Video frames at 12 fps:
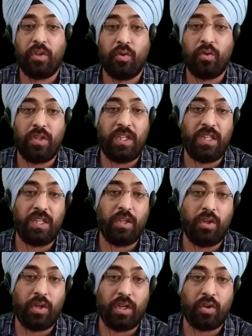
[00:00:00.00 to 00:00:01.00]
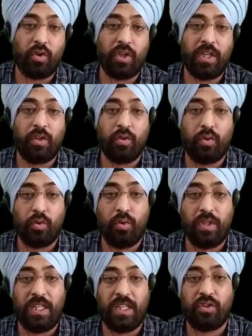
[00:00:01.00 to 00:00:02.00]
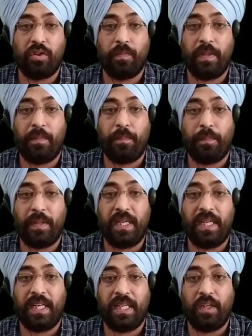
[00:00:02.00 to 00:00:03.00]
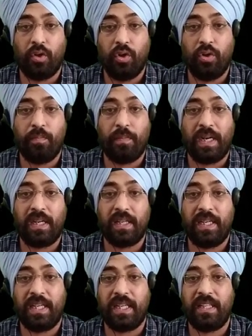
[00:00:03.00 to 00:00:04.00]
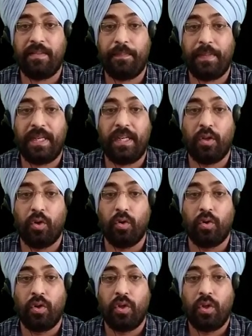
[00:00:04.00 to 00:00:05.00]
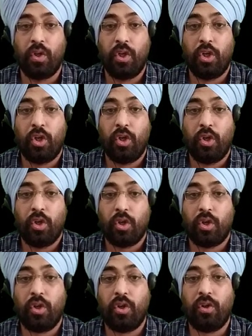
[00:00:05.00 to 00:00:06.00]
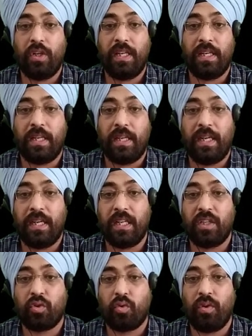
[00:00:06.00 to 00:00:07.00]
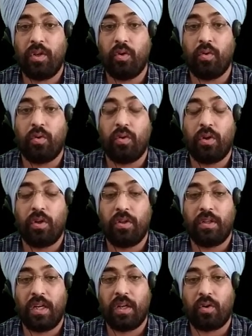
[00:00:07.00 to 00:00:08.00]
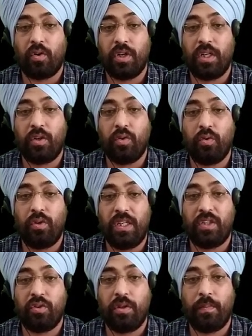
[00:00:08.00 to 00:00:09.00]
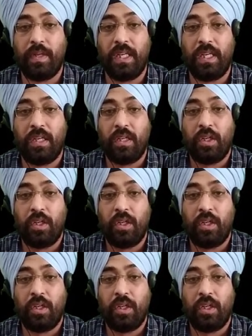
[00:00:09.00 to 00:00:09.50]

to rule it should be pyridino, but it is pyrido. Quinoline, it is quino. According to rule it should be